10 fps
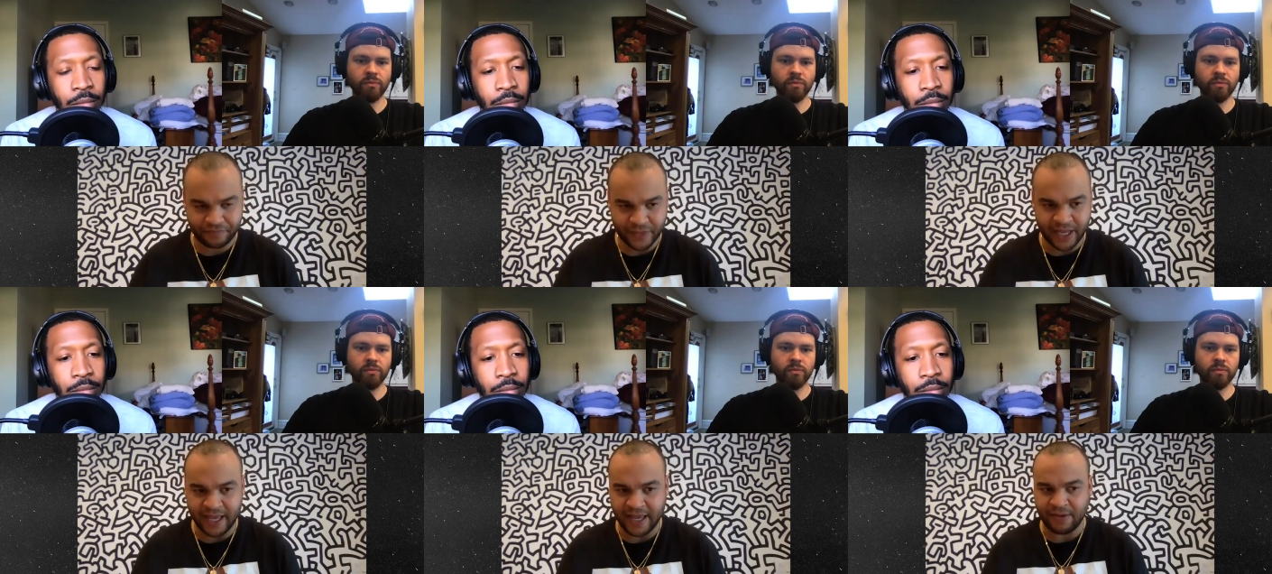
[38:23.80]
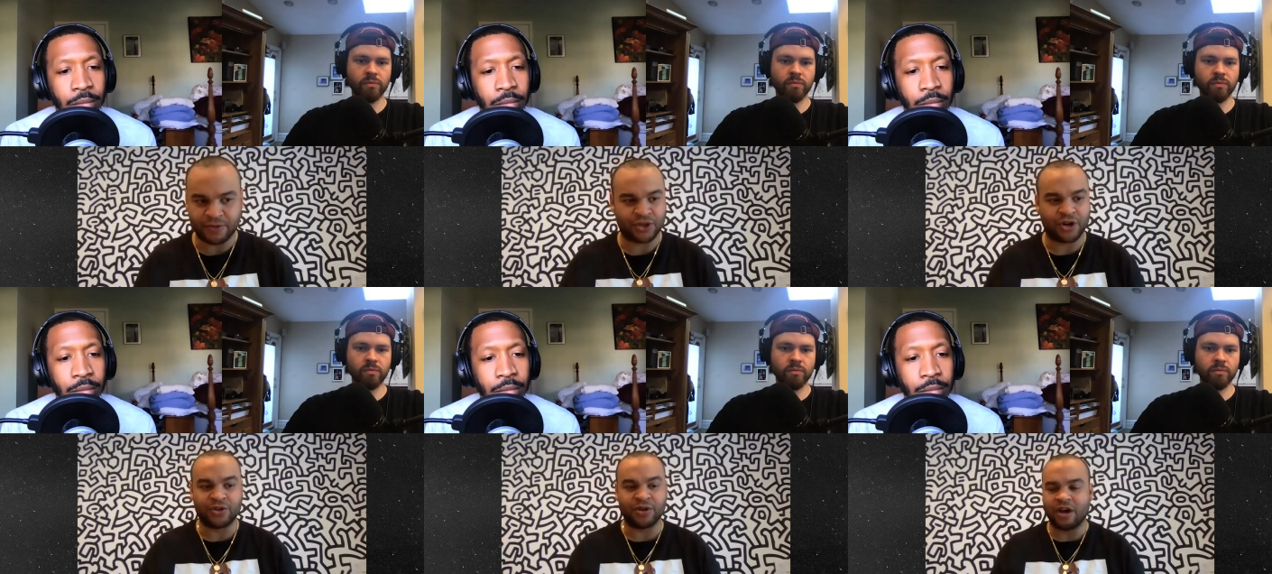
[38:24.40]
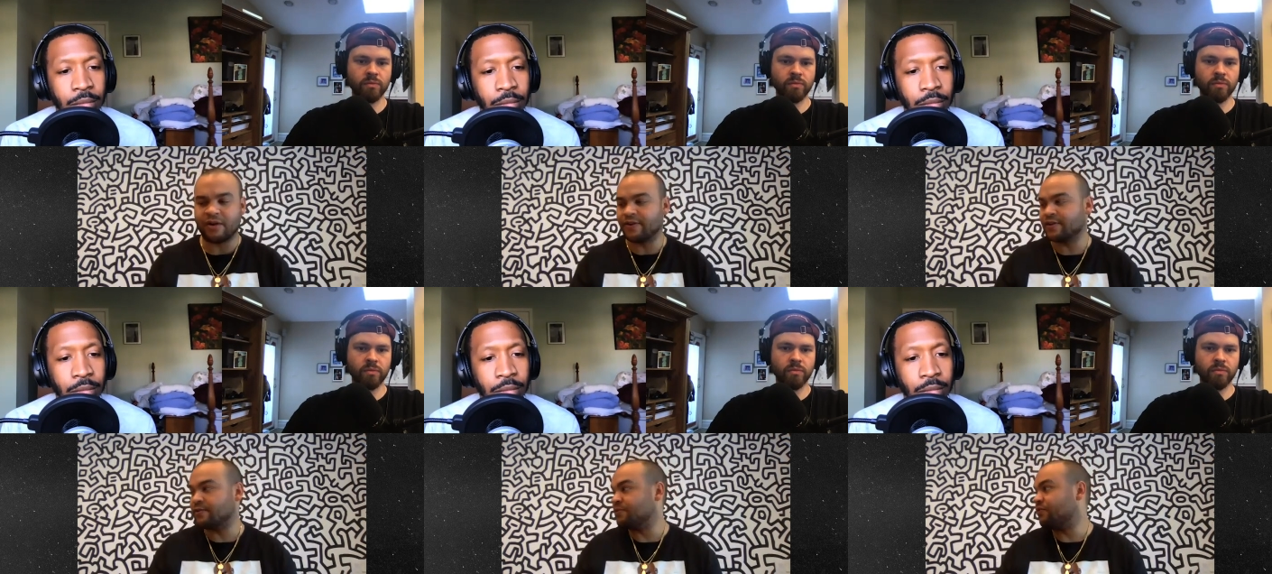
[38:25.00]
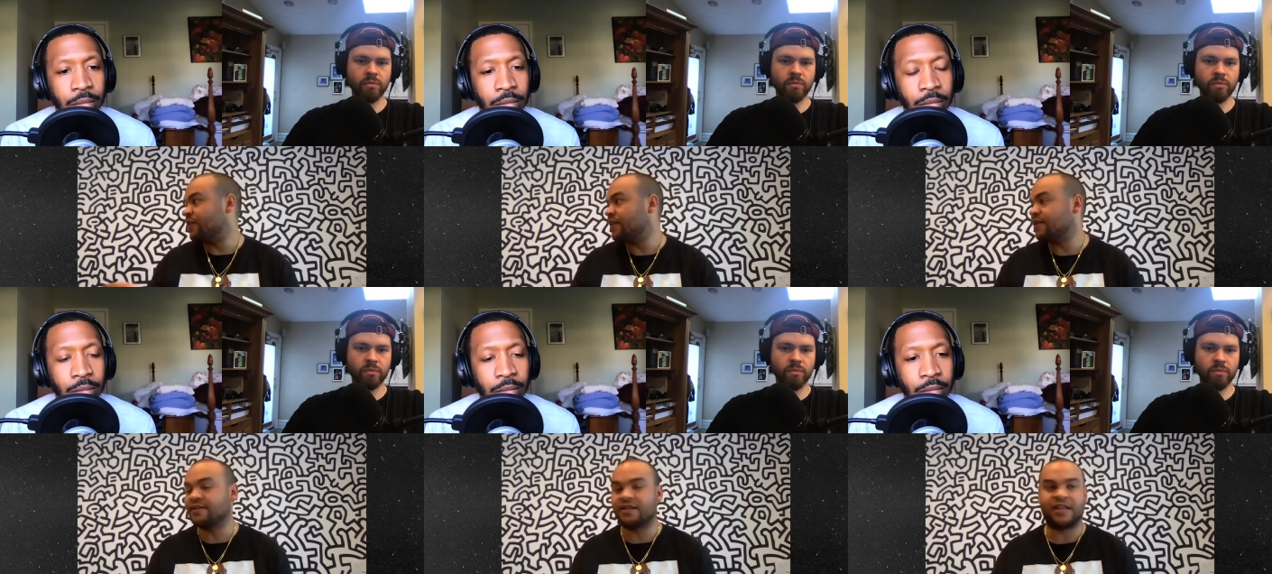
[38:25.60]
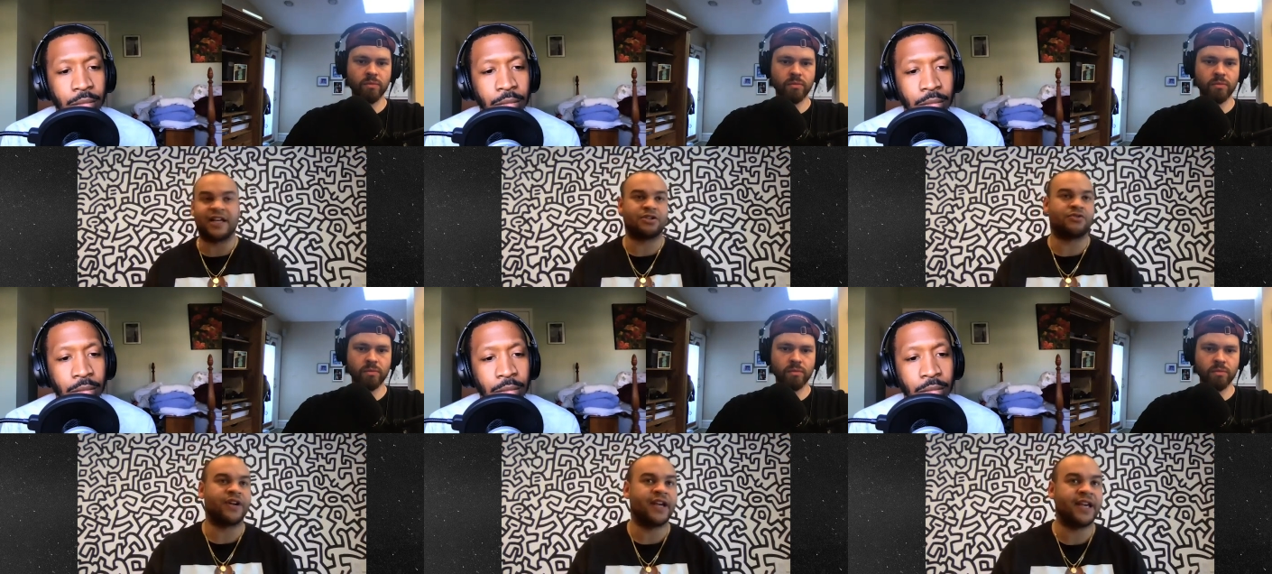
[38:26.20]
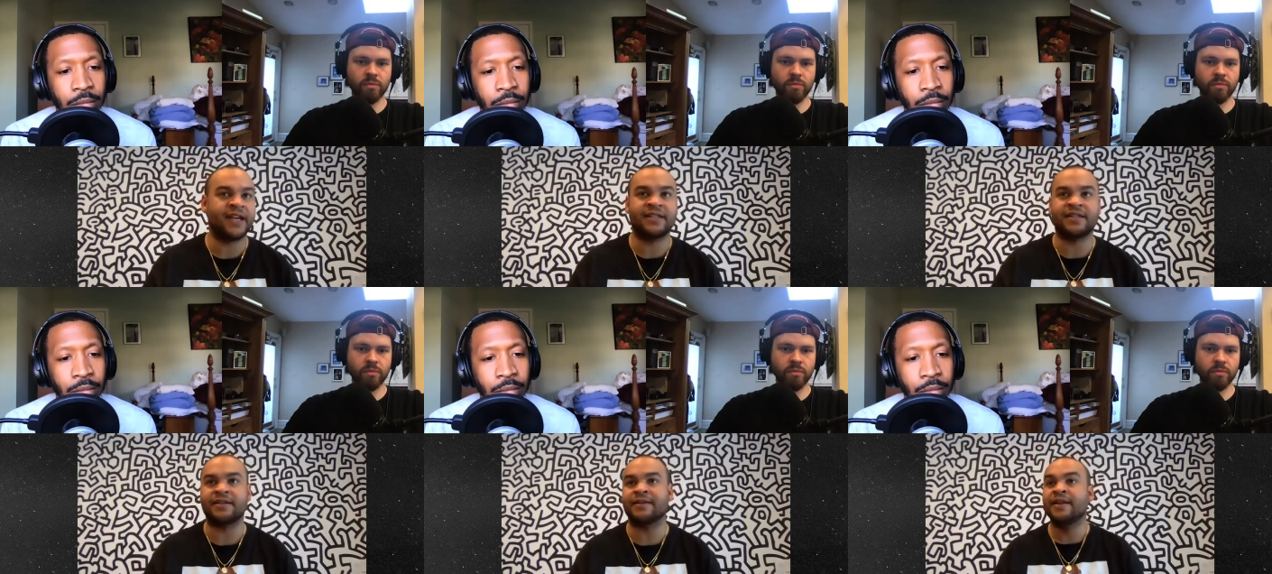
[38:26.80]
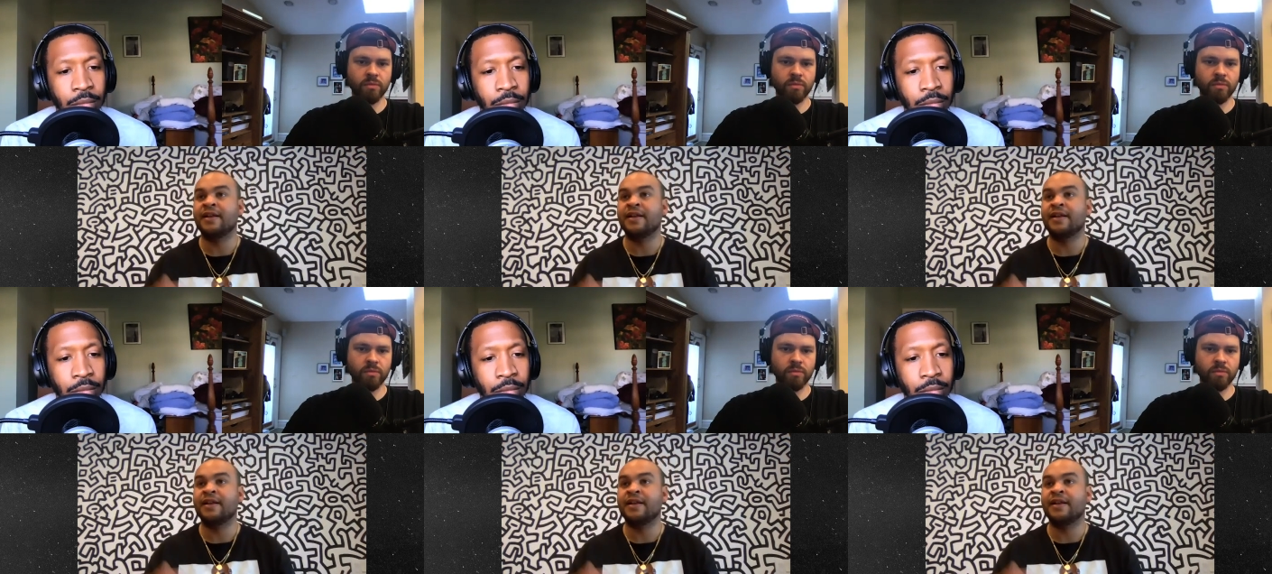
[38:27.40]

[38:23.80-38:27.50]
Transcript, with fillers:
Speaker 1: he was starting to do covers from Nirvana to Lana Del Rey to